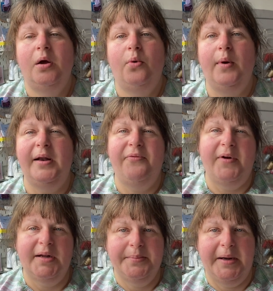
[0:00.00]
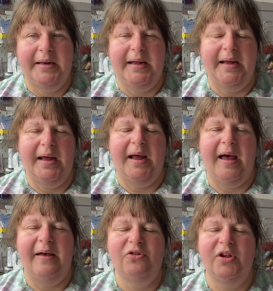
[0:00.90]
when I first made it,
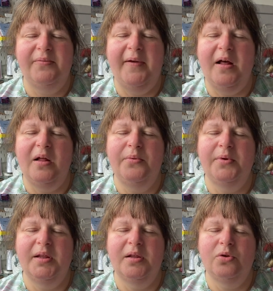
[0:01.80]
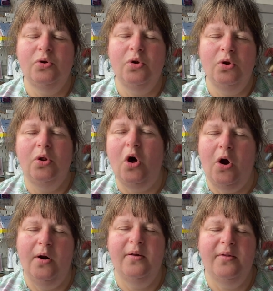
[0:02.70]
I just felt it was too
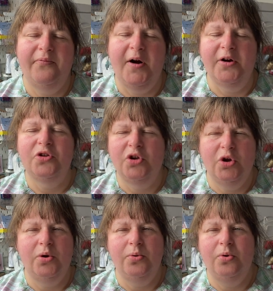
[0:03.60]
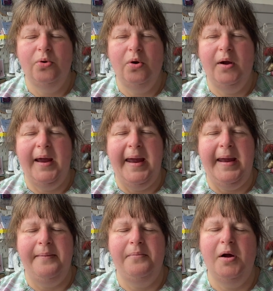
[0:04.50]
long. The first two
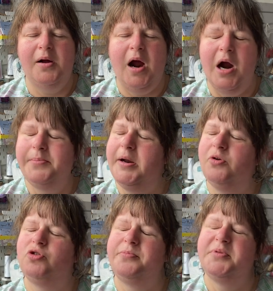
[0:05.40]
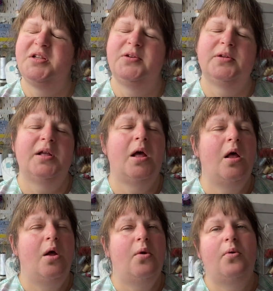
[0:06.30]
um, Carmel jumpsuits
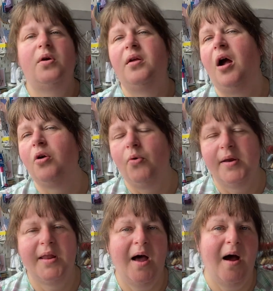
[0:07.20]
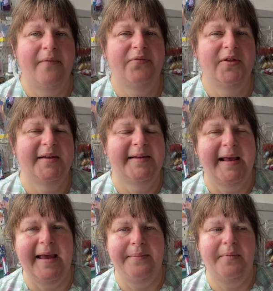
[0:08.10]
were, are going to have the
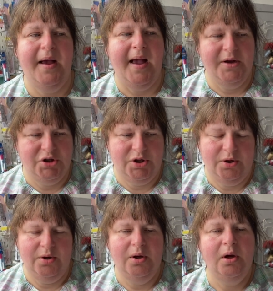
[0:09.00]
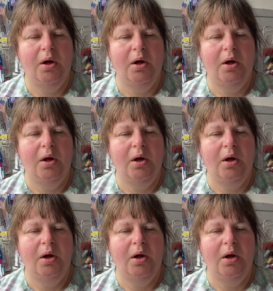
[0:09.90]
same issue,